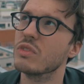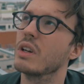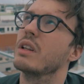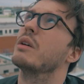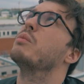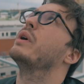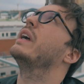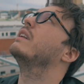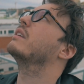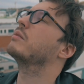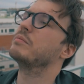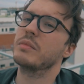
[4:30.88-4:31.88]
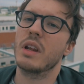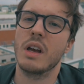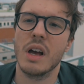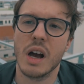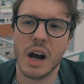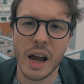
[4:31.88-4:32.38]
and the wind.
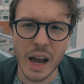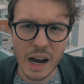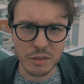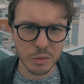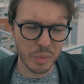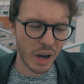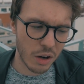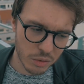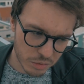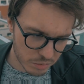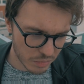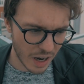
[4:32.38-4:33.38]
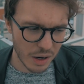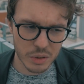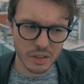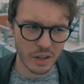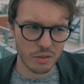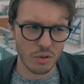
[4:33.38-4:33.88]
I have about, I
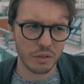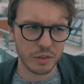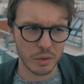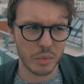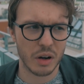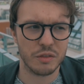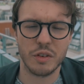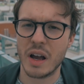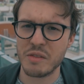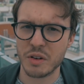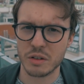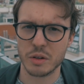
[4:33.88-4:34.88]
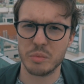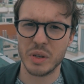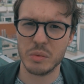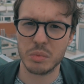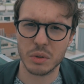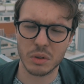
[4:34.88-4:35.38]
would say roughly about 500
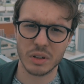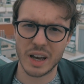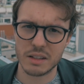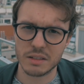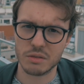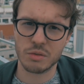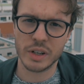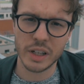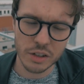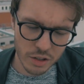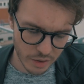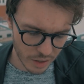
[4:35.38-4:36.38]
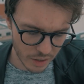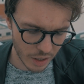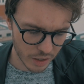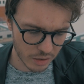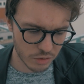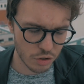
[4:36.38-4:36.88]
people less reach than
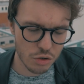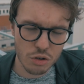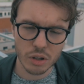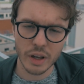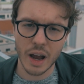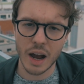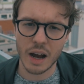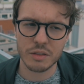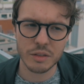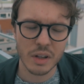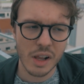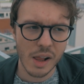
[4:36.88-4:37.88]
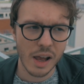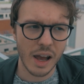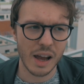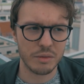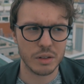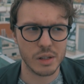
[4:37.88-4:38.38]
I usually have.
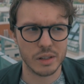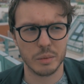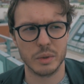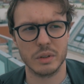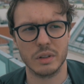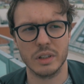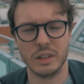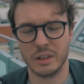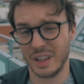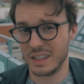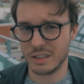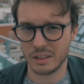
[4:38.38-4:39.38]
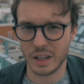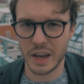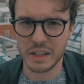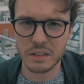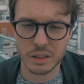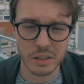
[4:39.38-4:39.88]
I have a little, little less
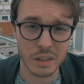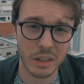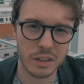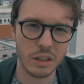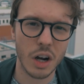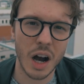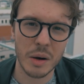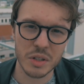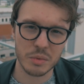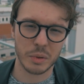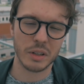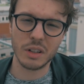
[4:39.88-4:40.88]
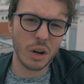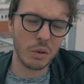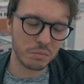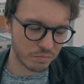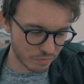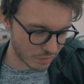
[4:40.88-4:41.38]
likes, a little less comments, but you know,